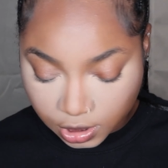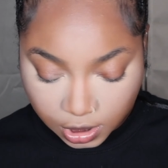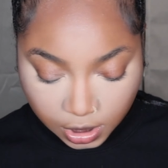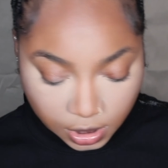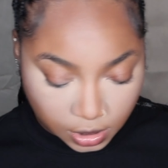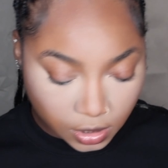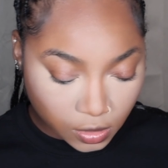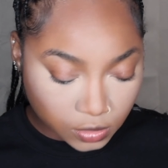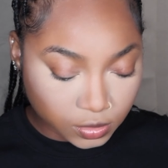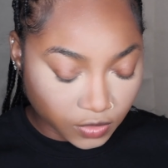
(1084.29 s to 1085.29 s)
She
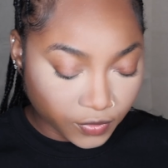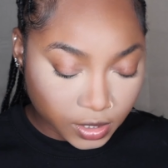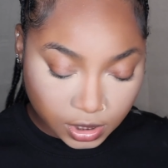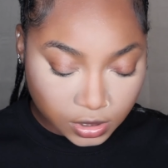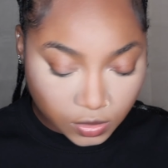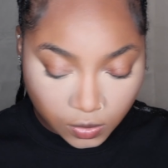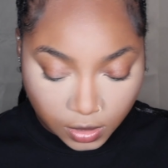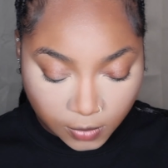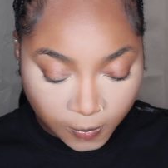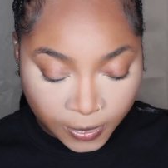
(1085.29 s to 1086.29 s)
knows what the fuck she's
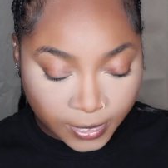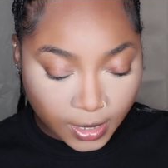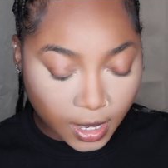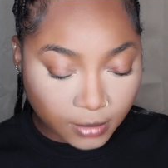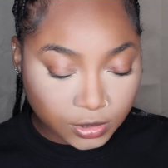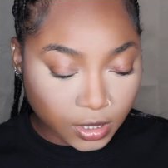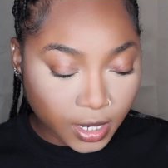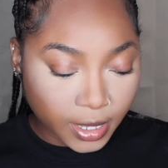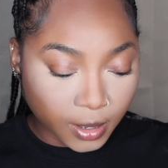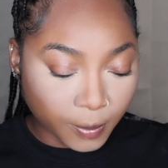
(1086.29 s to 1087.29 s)
doing. I'm
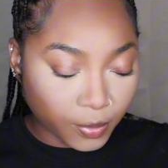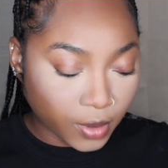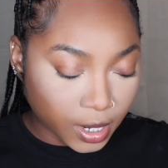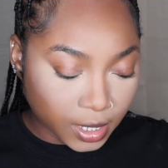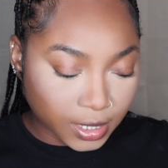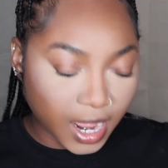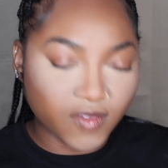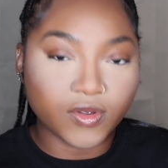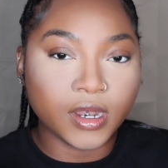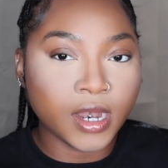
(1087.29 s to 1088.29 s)
trying a product
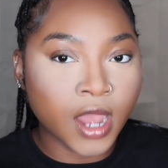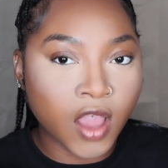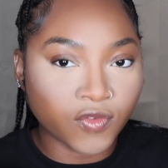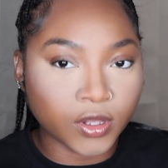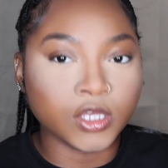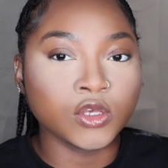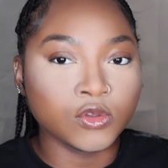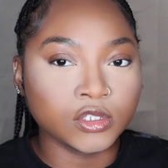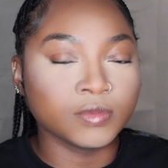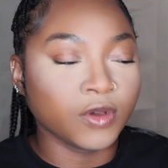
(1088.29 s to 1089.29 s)
I've never
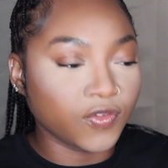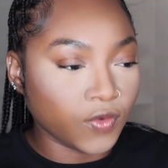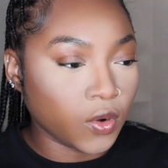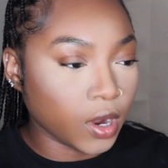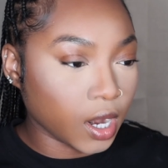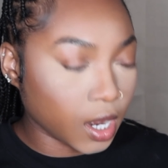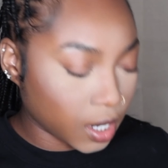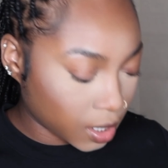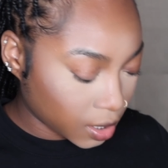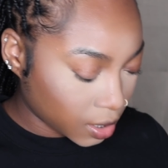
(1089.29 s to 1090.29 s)
used before.